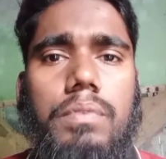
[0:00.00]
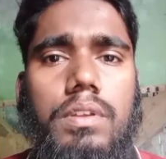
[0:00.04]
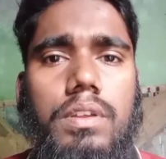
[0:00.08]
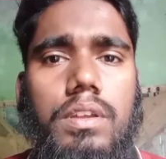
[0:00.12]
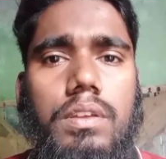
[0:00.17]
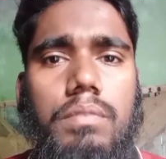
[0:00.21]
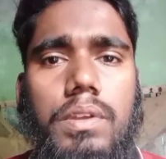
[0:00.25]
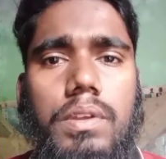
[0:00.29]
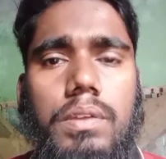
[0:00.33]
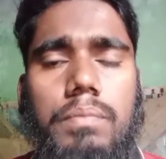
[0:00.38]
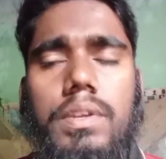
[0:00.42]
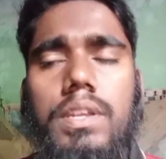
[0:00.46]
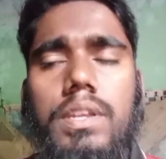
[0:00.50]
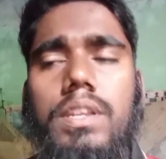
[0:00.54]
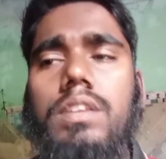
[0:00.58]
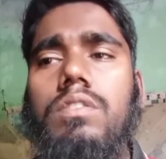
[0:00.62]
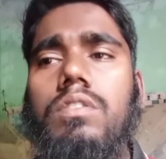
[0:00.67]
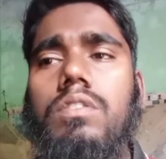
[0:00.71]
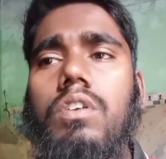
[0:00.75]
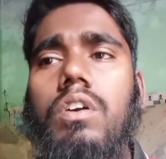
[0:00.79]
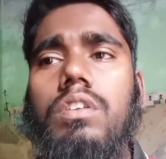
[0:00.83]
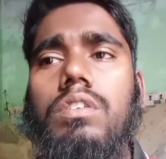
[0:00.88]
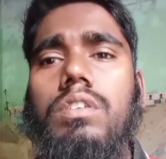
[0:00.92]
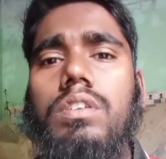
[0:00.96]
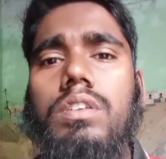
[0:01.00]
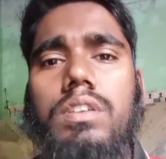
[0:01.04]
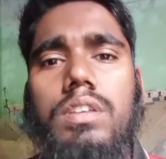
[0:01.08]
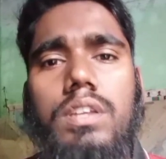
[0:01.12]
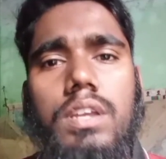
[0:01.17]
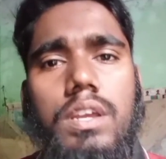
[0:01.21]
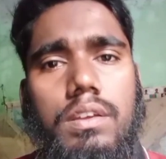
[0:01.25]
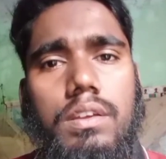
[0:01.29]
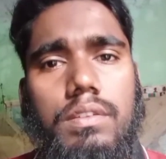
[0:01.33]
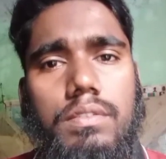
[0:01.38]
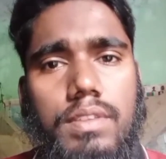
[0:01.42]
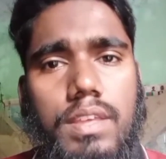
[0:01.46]
Maybe it's not
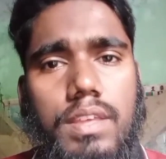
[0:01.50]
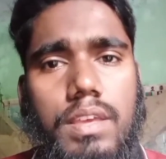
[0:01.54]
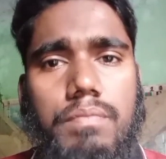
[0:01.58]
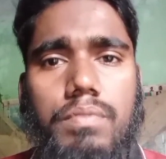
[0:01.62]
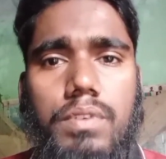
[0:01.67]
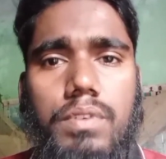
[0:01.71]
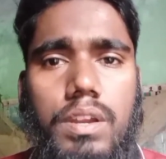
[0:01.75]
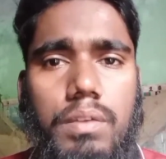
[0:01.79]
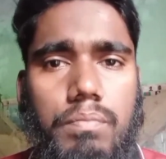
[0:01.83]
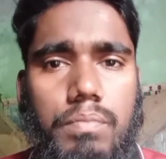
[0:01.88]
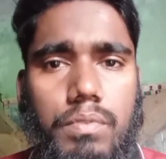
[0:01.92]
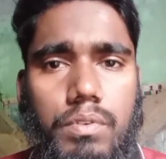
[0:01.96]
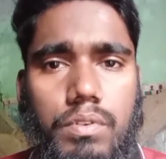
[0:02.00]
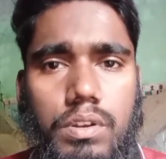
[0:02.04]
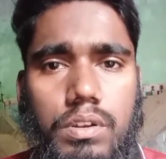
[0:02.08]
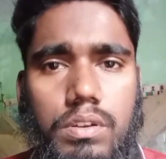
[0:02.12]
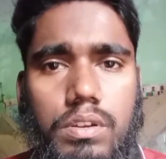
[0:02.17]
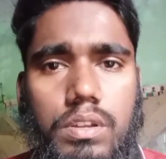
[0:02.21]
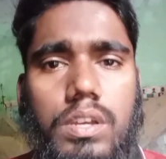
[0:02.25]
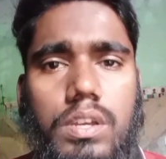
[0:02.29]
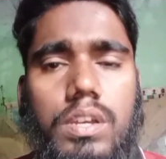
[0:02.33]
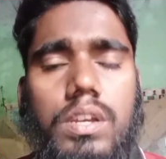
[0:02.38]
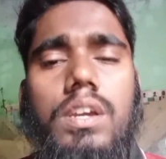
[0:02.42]
same for everyone,